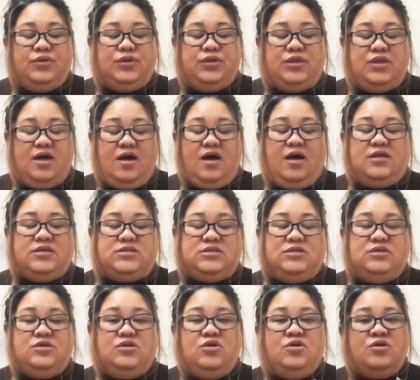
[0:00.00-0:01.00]
that
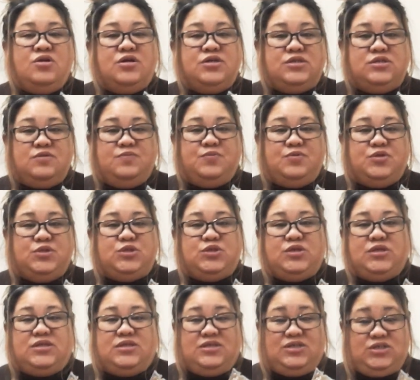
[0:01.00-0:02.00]
you're not supposed to
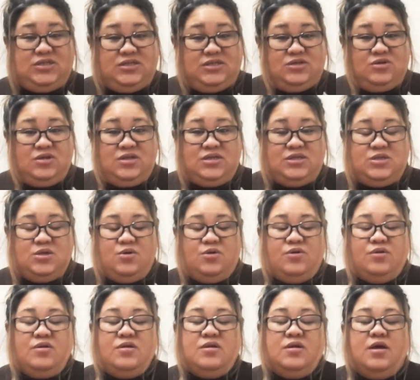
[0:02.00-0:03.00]
eat it just on its
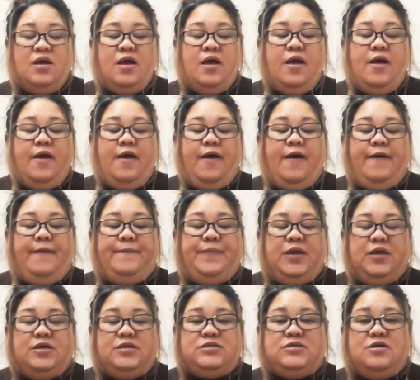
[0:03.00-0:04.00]
own,
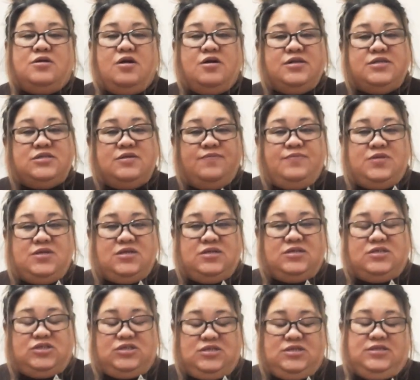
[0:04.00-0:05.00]
because there are some
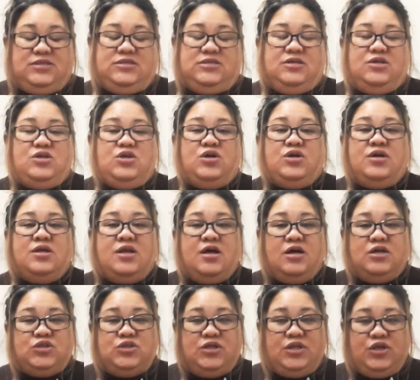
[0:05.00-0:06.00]
dishes that you can
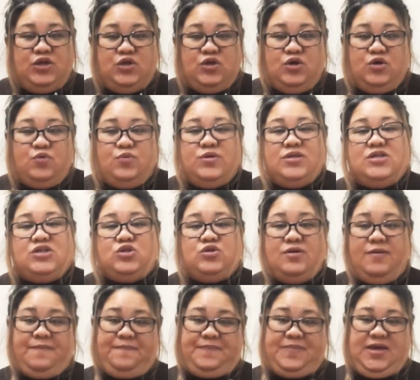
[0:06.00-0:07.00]
actually cook with
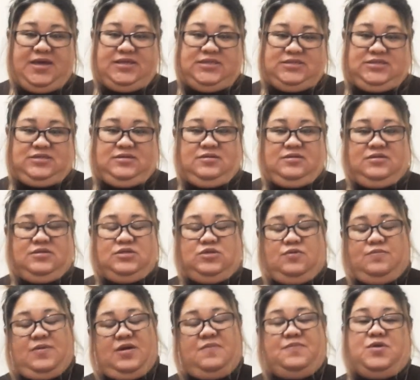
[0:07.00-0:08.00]
shrimp paste.
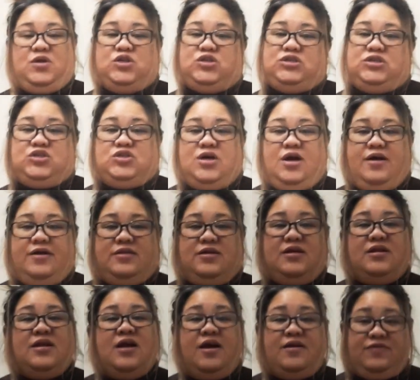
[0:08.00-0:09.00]
So maybe you should try
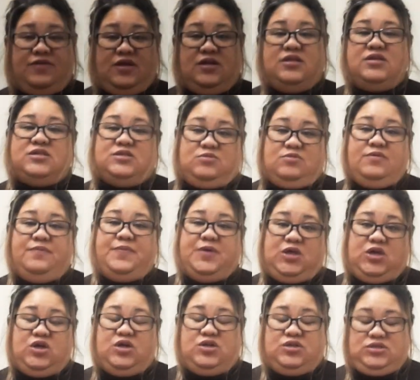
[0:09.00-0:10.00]
that. And I think this will be
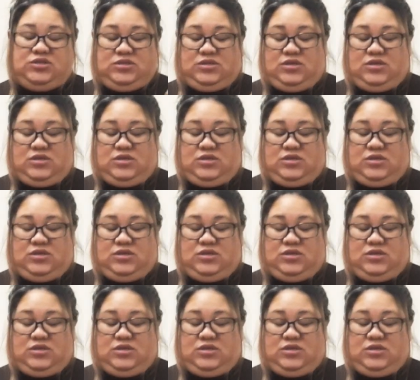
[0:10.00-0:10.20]
good.